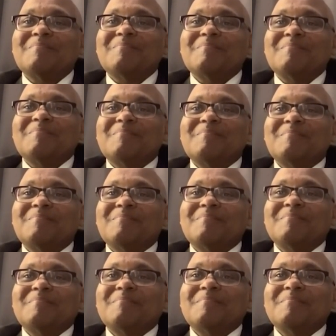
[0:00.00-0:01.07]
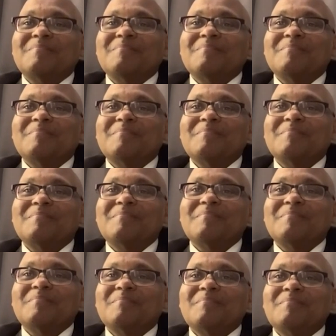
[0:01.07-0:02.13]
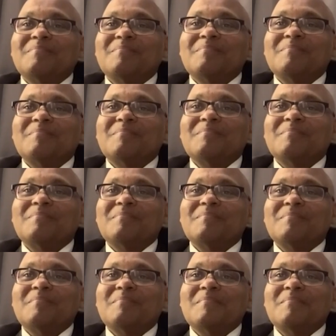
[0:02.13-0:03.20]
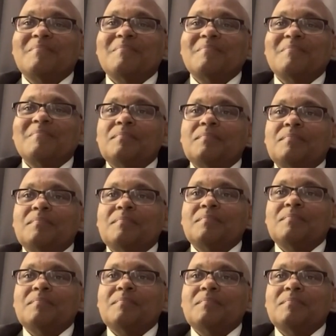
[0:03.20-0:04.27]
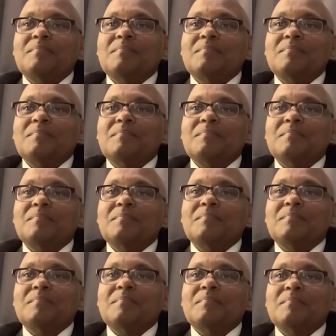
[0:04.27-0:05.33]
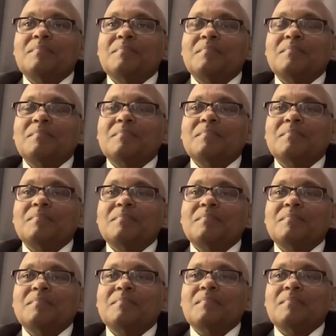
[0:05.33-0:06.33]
[no speech]